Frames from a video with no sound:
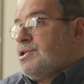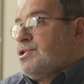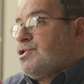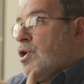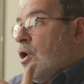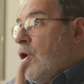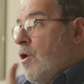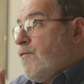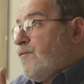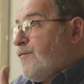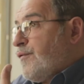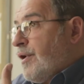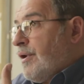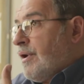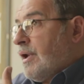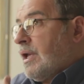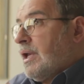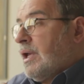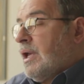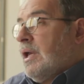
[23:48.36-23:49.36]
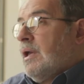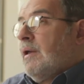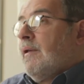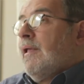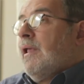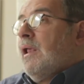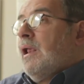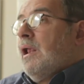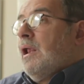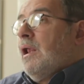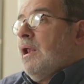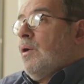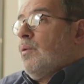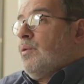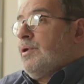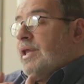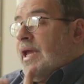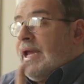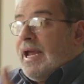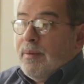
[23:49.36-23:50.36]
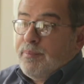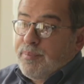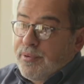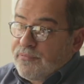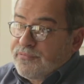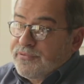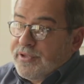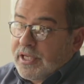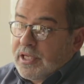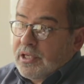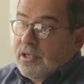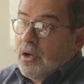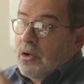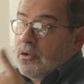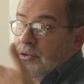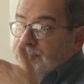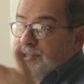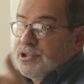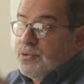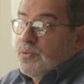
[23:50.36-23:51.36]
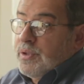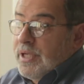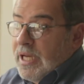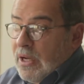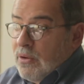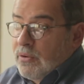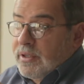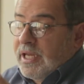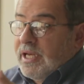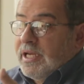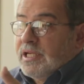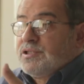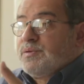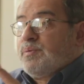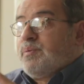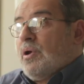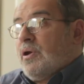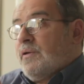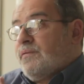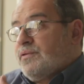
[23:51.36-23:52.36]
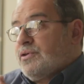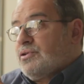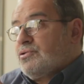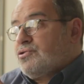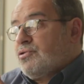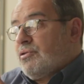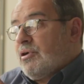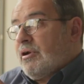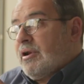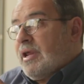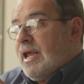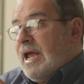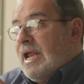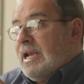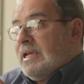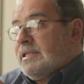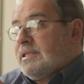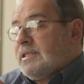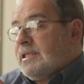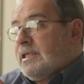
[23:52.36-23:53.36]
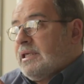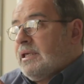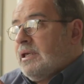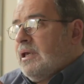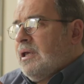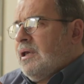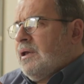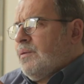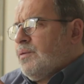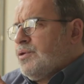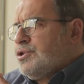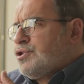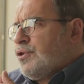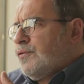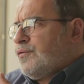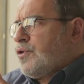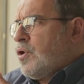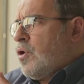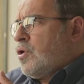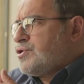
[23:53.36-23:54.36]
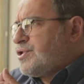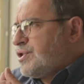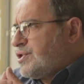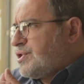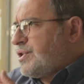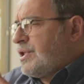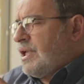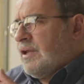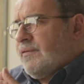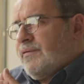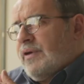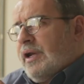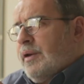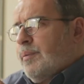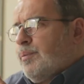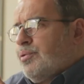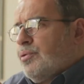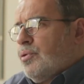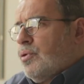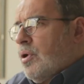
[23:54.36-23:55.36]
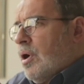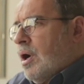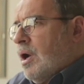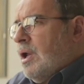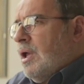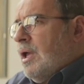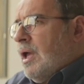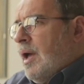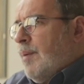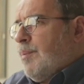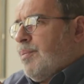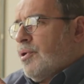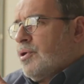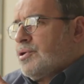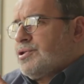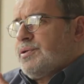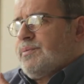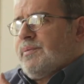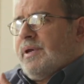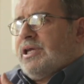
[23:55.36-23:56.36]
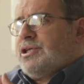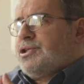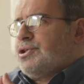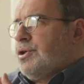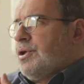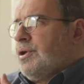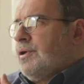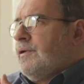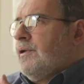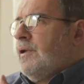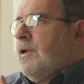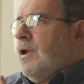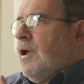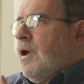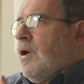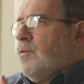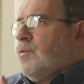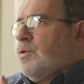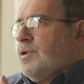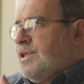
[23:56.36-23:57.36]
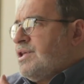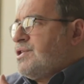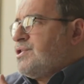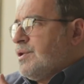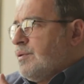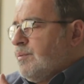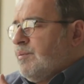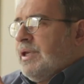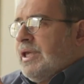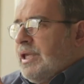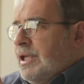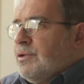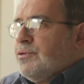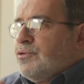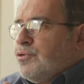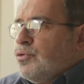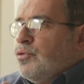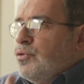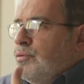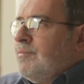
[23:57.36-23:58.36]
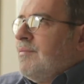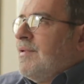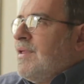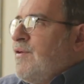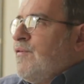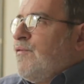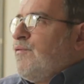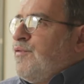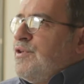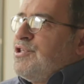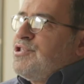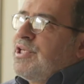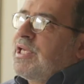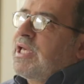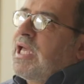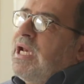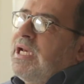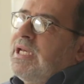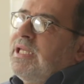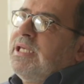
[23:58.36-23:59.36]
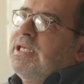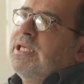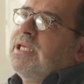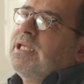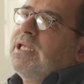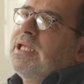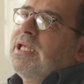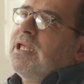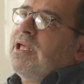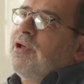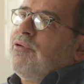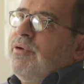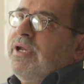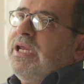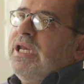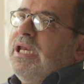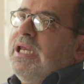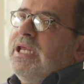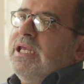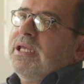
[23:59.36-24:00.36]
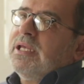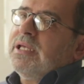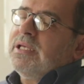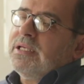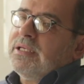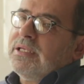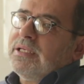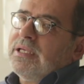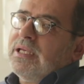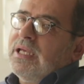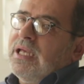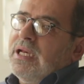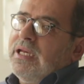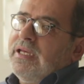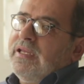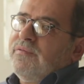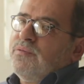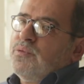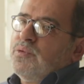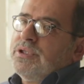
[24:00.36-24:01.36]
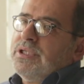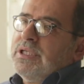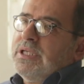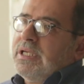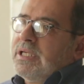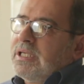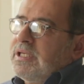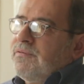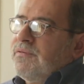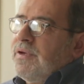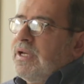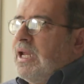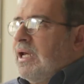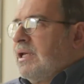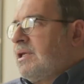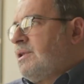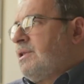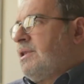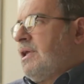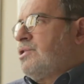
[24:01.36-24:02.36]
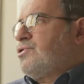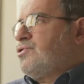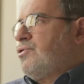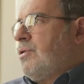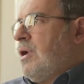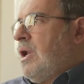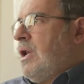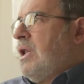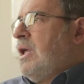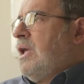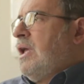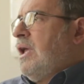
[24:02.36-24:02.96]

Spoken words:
is offering. With the help of technology, we now can exploit virtual reality, which of course is still a very poor approximation of what does it mean to physically really live within a given architectural